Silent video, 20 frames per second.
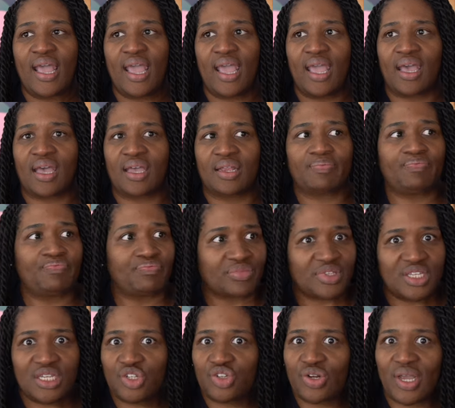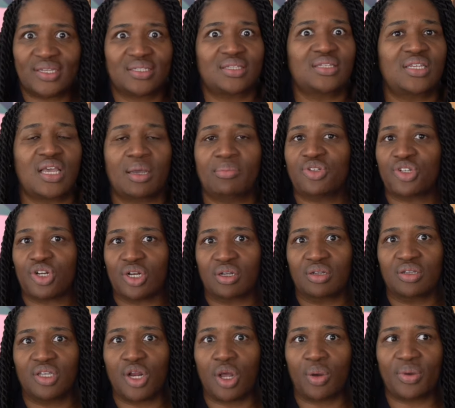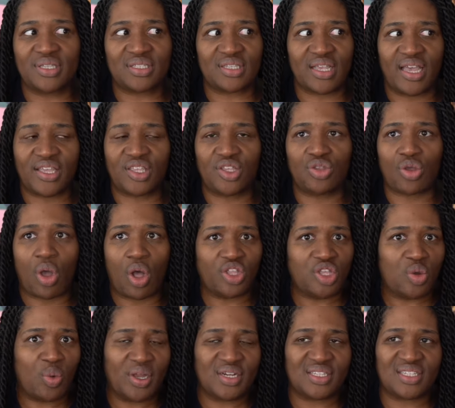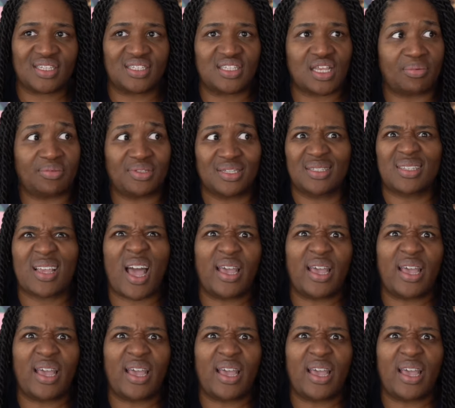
And he tries to tempt her. You know, he's like, all you want is acceptance.